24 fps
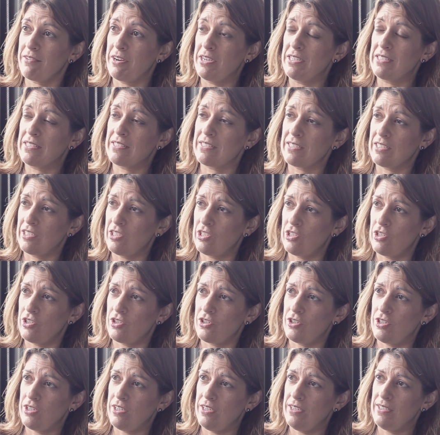right,
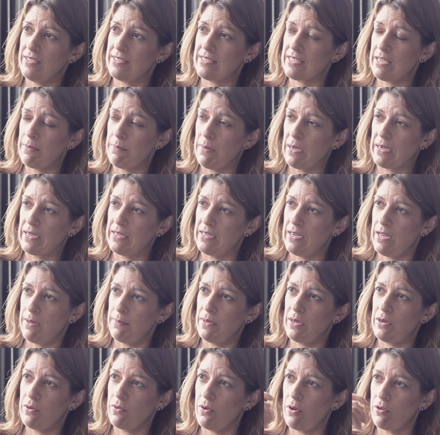security, some
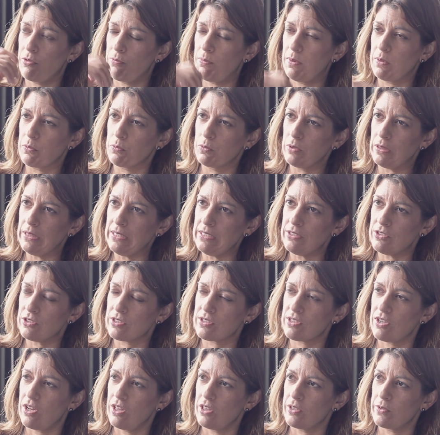economic growth, but
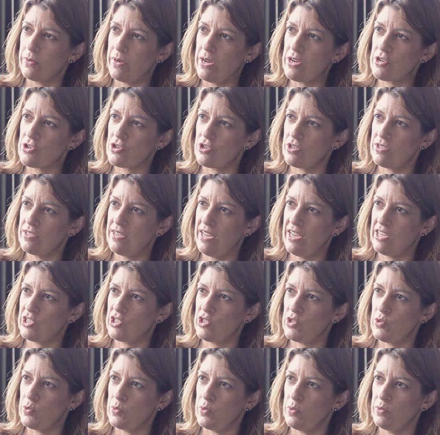religious toleration
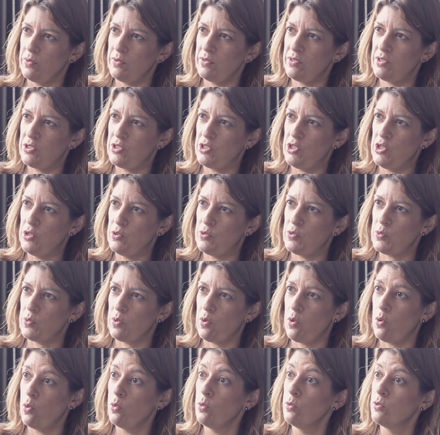takes you to
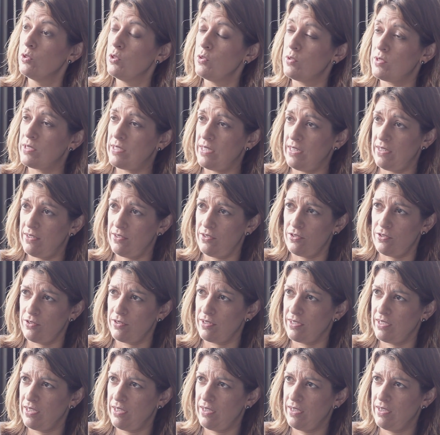a whole new
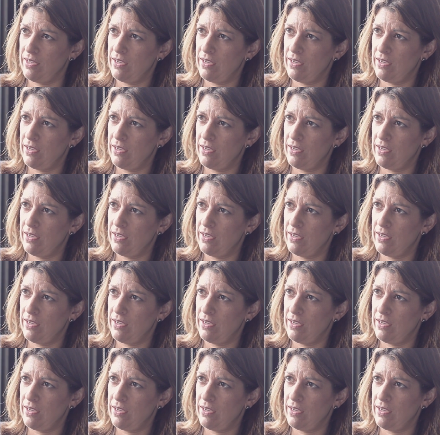standard,